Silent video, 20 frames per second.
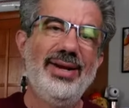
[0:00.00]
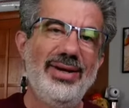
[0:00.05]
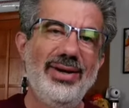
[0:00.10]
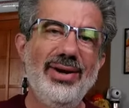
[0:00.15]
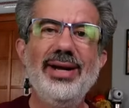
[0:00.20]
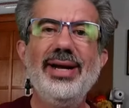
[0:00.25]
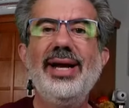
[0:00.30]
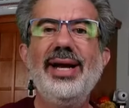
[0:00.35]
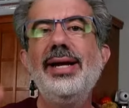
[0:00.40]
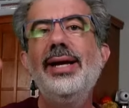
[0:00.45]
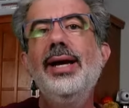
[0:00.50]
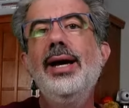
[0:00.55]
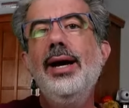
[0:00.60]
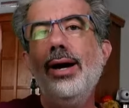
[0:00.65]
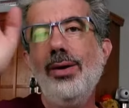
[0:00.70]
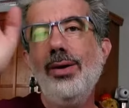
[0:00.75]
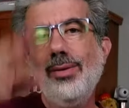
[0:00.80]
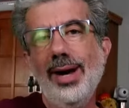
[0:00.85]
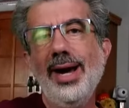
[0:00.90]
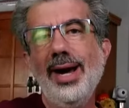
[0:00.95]
You're all like,
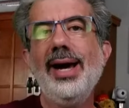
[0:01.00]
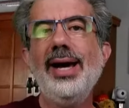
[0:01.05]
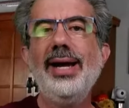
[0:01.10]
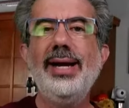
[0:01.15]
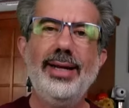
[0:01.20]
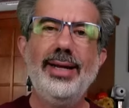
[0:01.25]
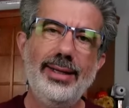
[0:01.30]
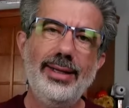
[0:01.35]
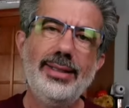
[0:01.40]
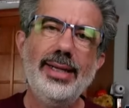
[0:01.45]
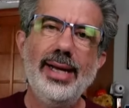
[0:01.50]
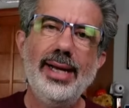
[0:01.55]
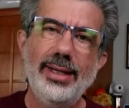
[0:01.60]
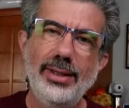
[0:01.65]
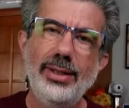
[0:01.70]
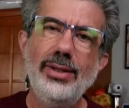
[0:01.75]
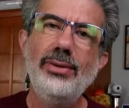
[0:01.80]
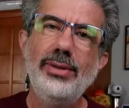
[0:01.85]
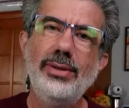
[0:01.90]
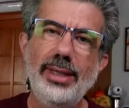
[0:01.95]
oh, hi. Is that
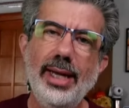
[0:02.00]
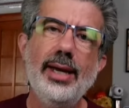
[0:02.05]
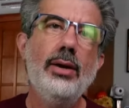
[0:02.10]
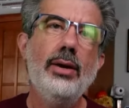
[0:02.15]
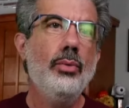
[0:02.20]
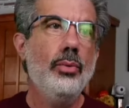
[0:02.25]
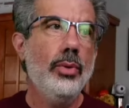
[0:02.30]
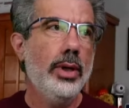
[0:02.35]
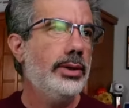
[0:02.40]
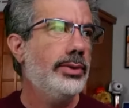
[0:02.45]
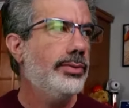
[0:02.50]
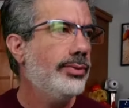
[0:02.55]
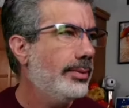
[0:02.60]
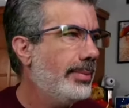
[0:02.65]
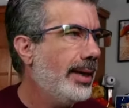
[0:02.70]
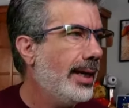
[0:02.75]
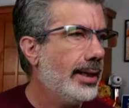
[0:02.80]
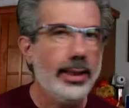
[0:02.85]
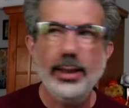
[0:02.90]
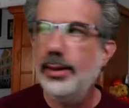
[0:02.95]
you? Yeah. Where's
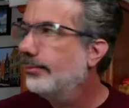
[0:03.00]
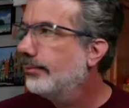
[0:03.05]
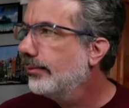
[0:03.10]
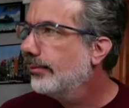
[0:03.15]
Rebecca?